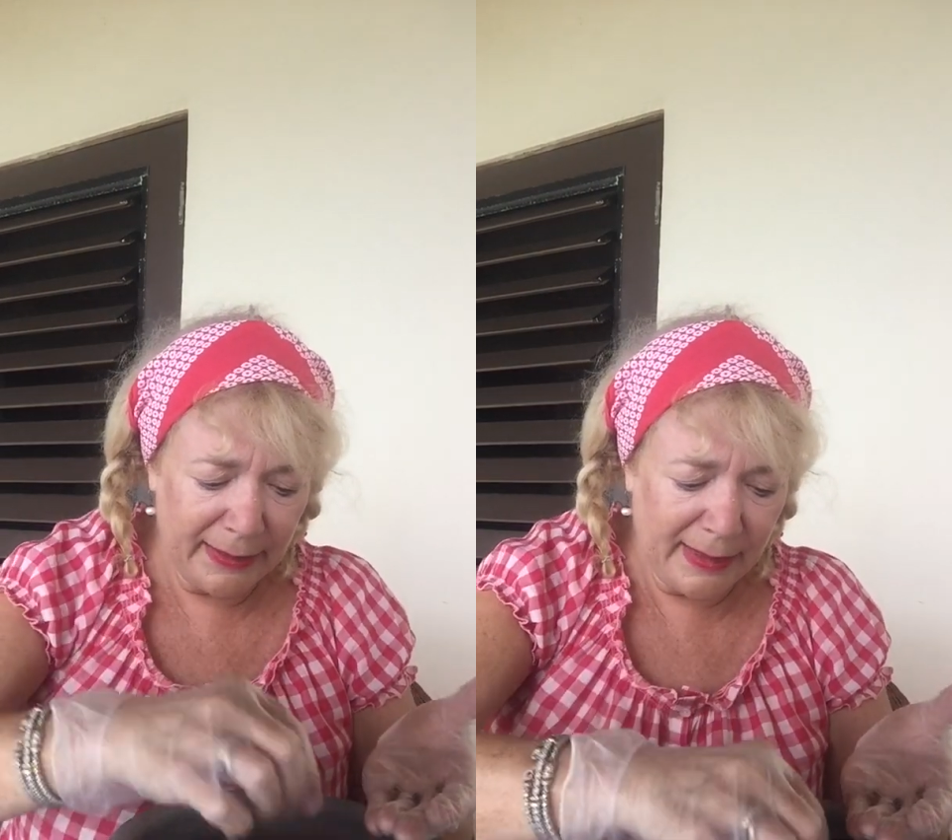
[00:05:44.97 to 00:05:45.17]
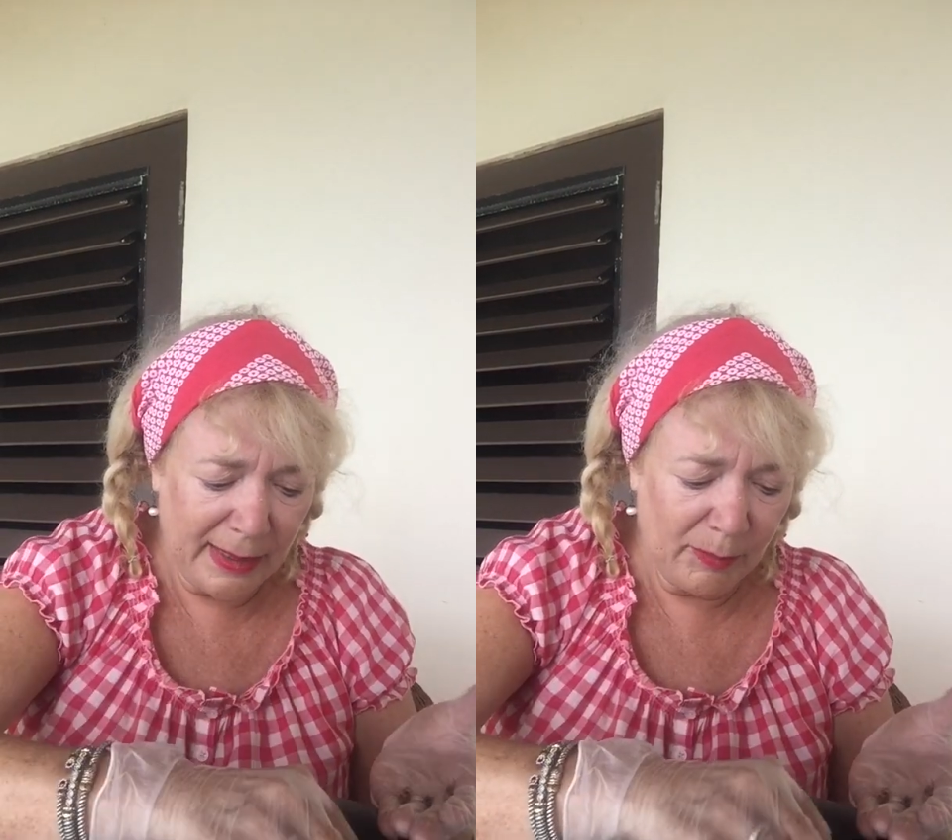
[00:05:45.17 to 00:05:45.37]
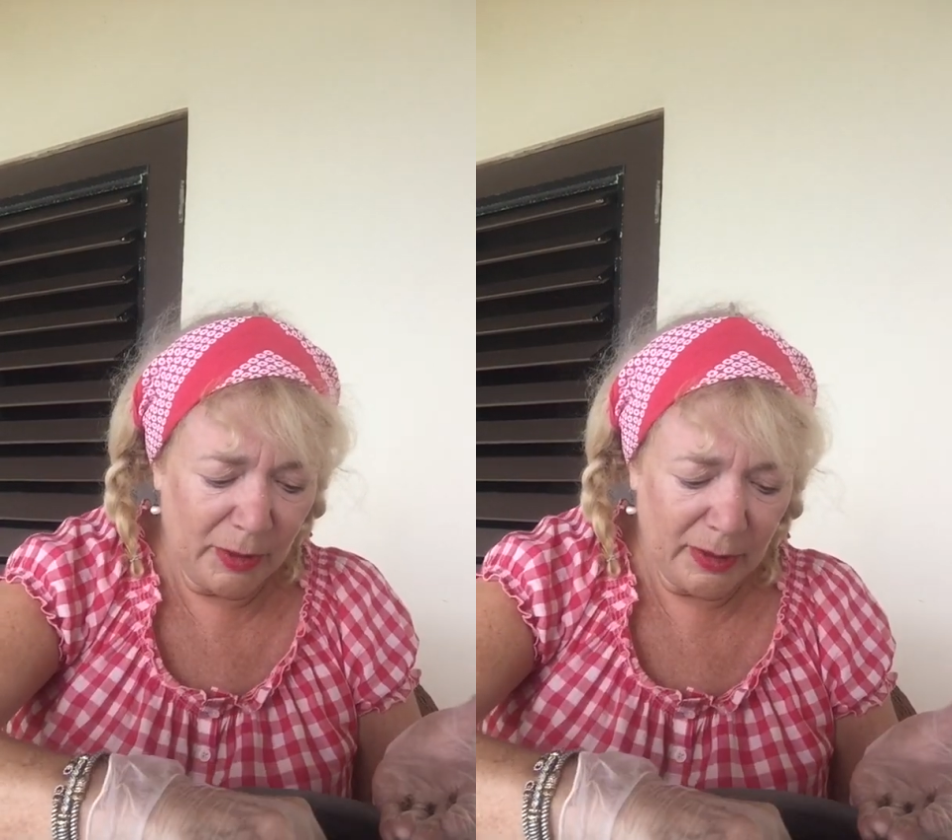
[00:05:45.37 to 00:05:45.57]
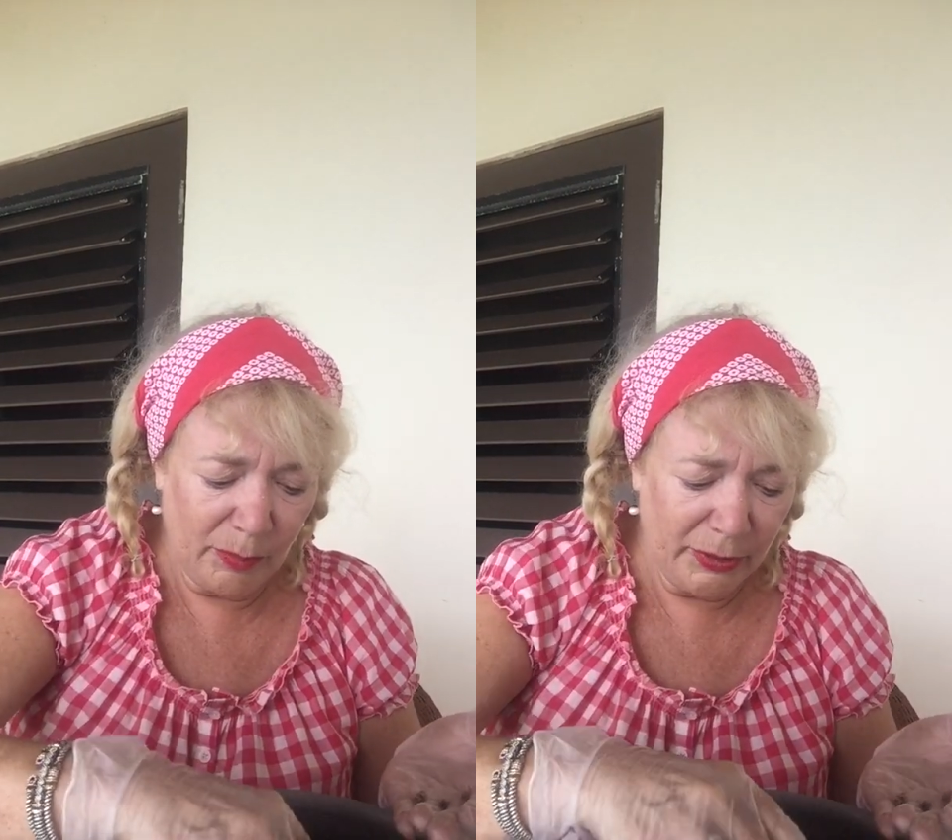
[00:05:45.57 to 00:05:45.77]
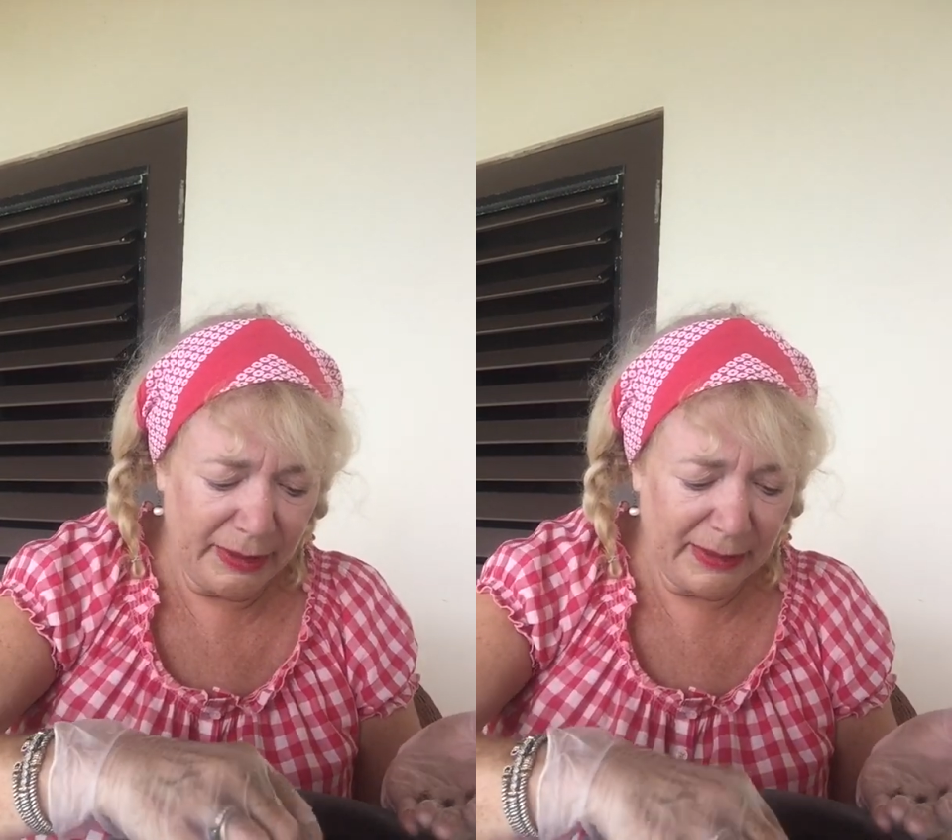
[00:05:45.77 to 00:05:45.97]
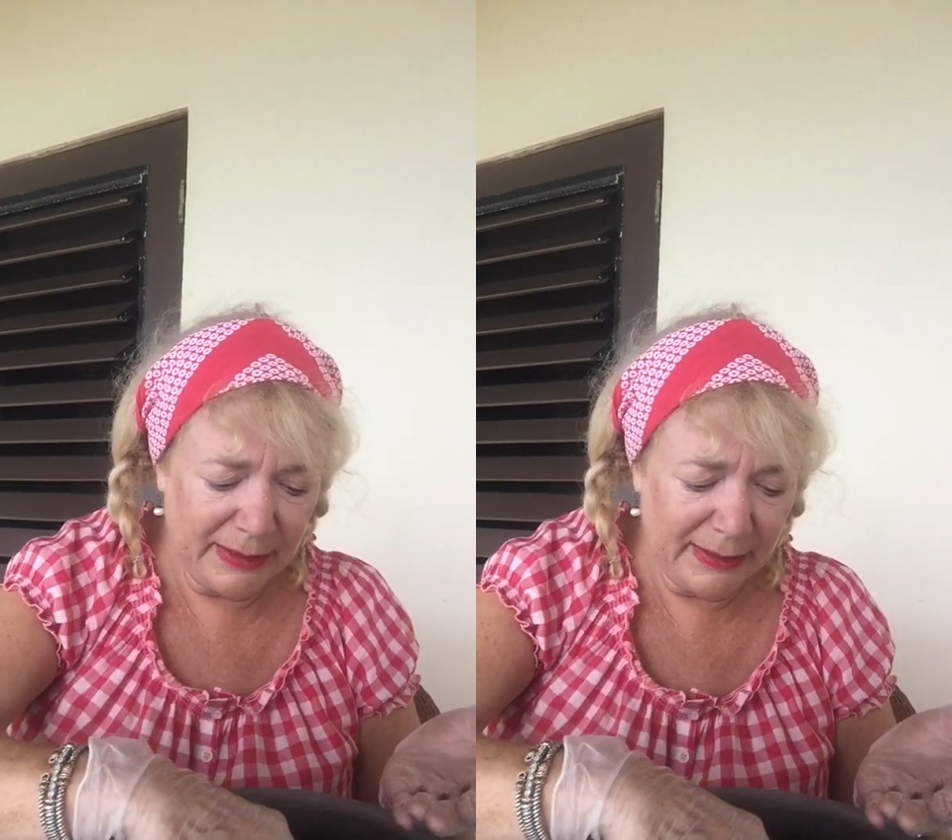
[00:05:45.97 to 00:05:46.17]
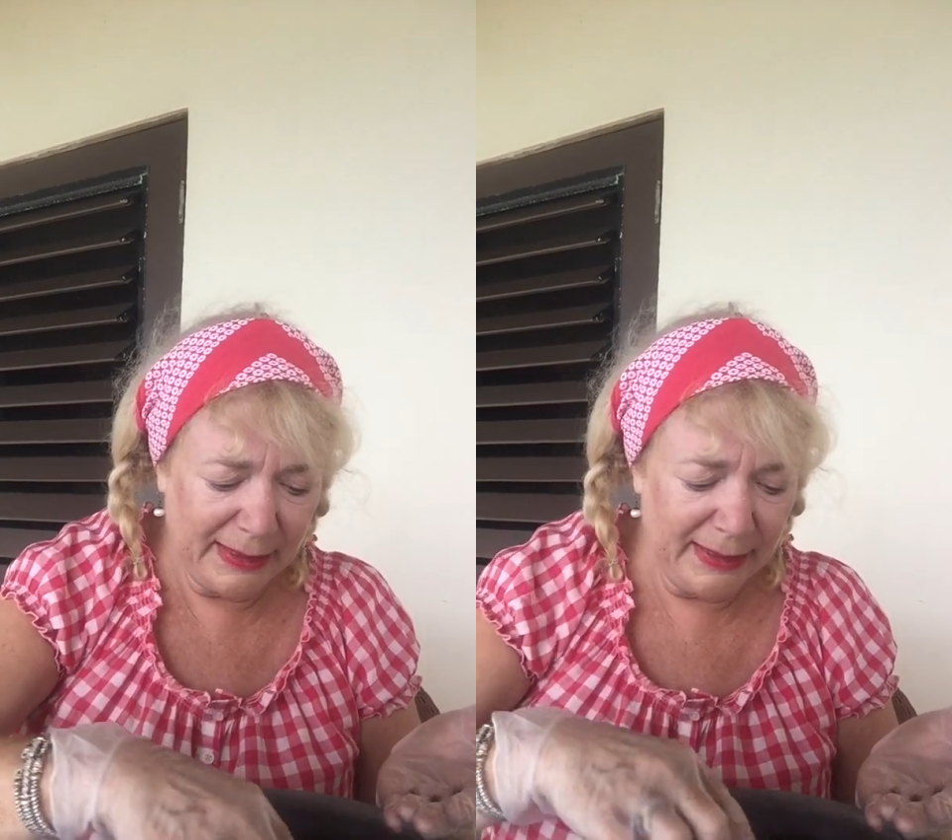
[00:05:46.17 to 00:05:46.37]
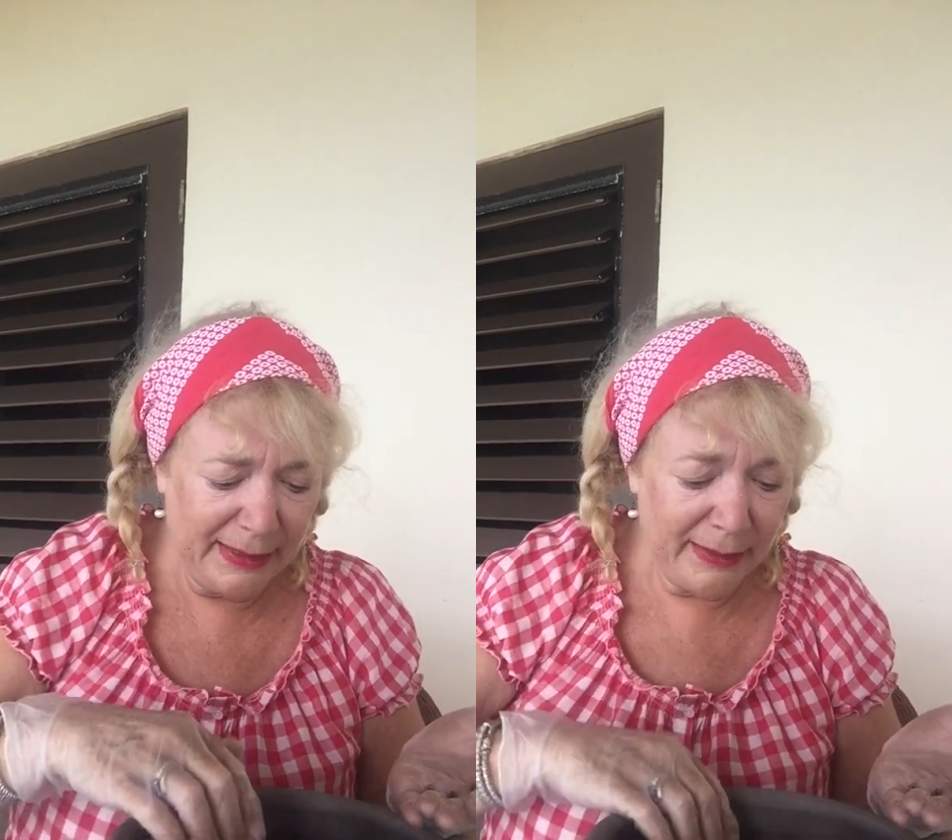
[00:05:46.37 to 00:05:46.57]
and then I'm going to put it in
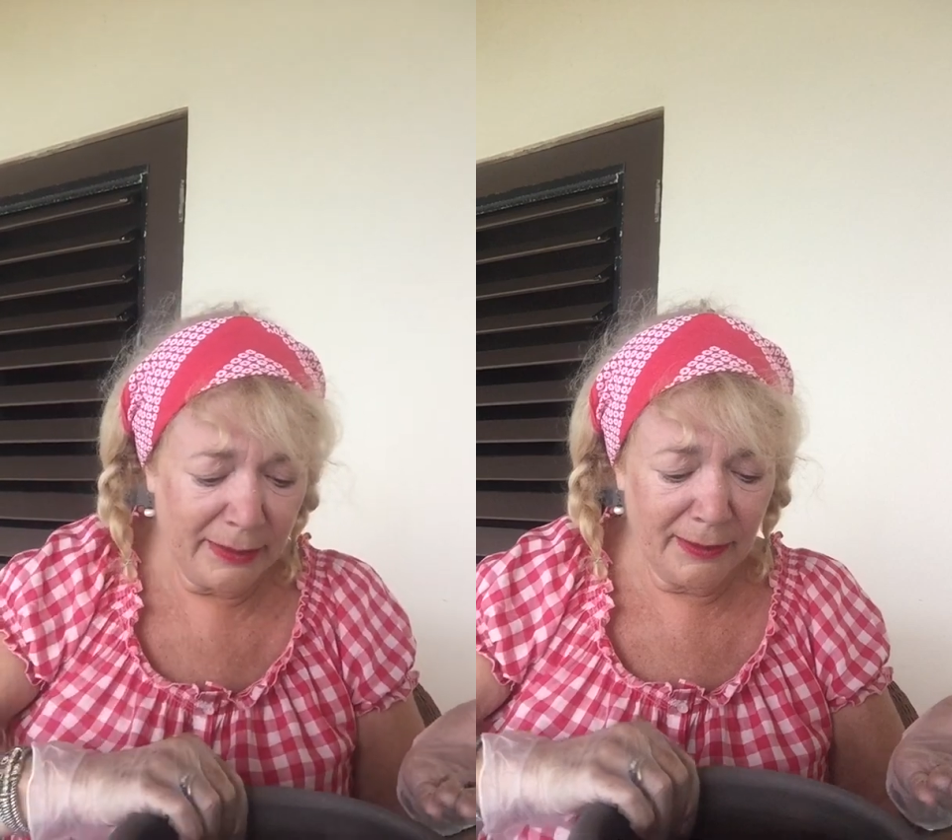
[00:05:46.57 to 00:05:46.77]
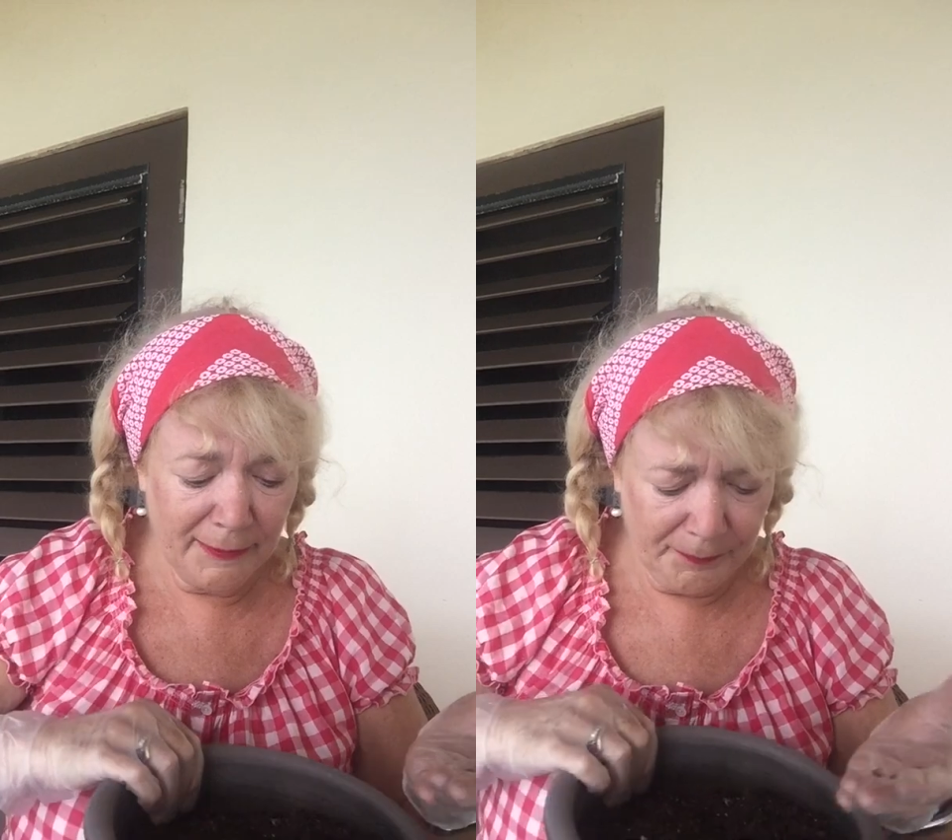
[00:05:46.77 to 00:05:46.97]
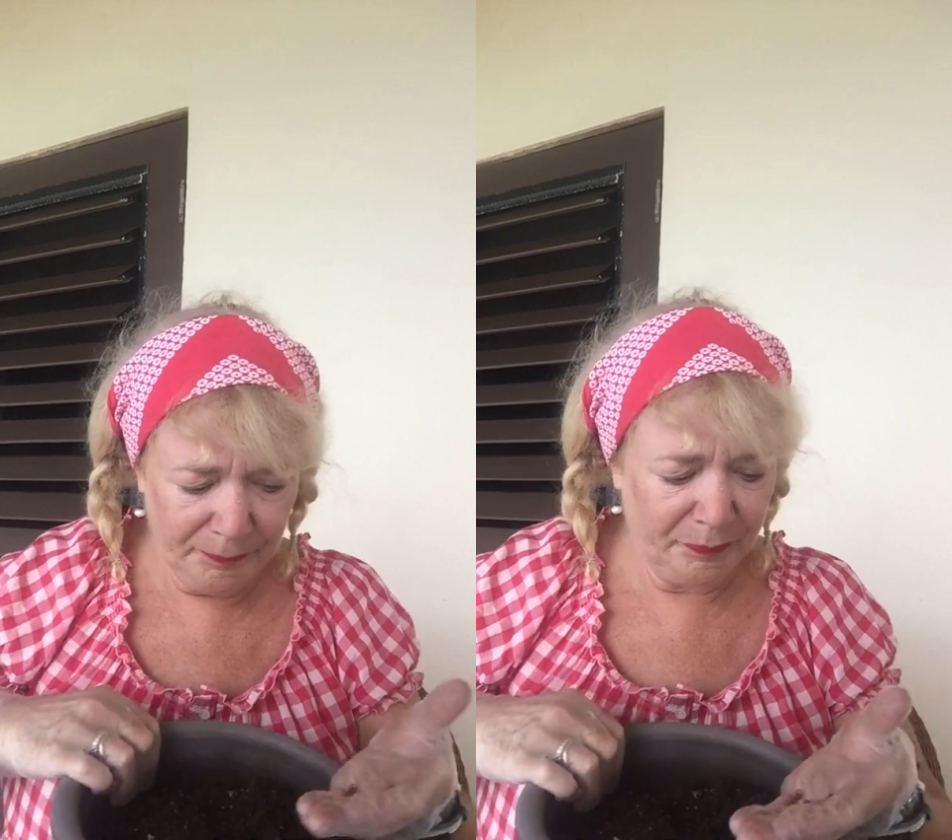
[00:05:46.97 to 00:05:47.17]
here,